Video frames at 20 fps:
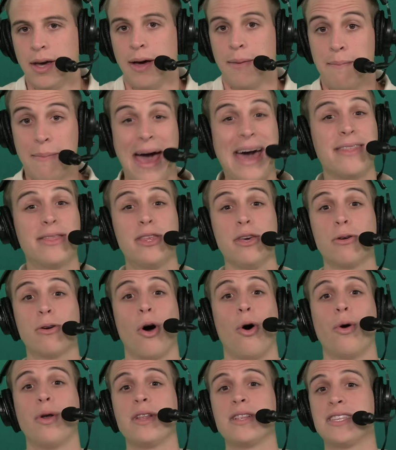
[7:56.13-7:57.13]
Matthew
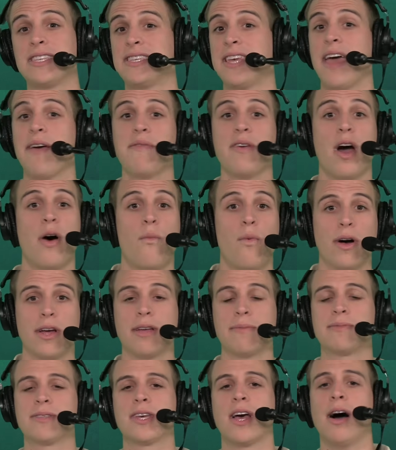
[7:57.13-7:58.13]
Golden, Savion
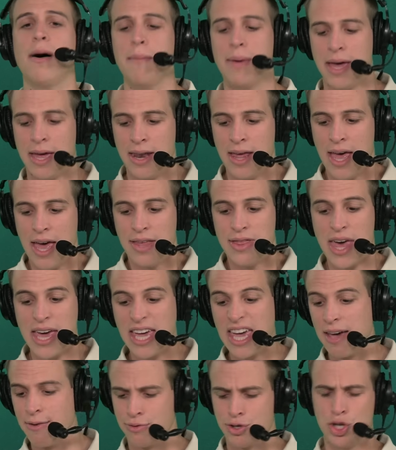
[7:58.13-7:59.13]
Williams come in. They
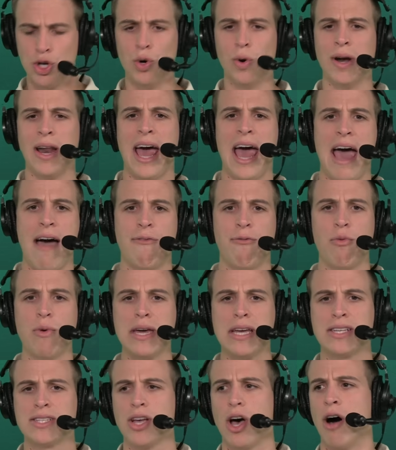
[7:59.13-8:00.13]
give 2.5
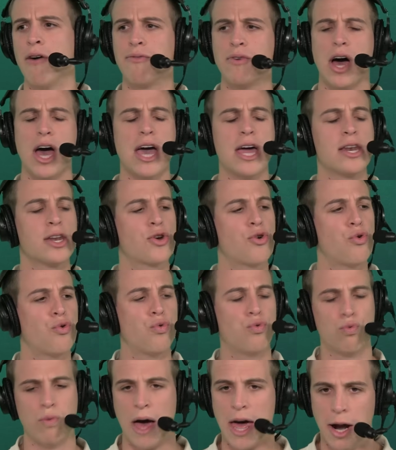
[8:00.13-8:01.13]
weeks of
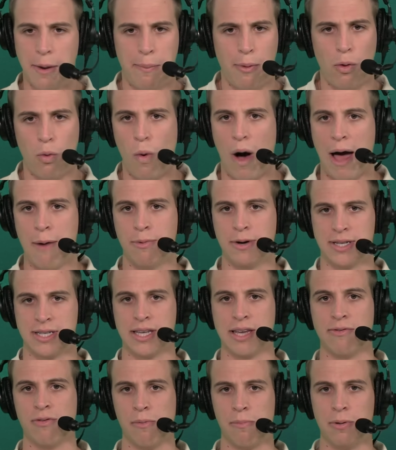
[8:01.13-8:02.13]
incredible wide
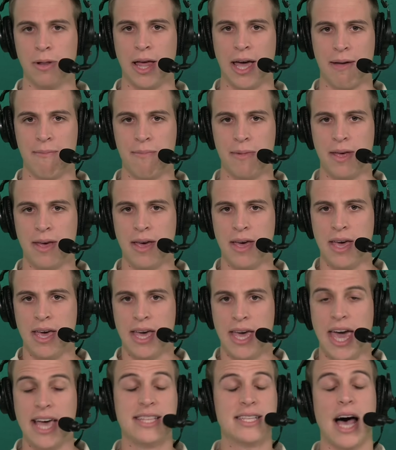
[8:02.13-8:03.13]
receiver play.
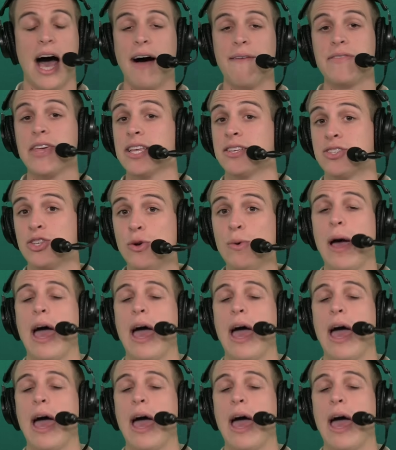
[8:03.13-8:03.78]
It's obvious to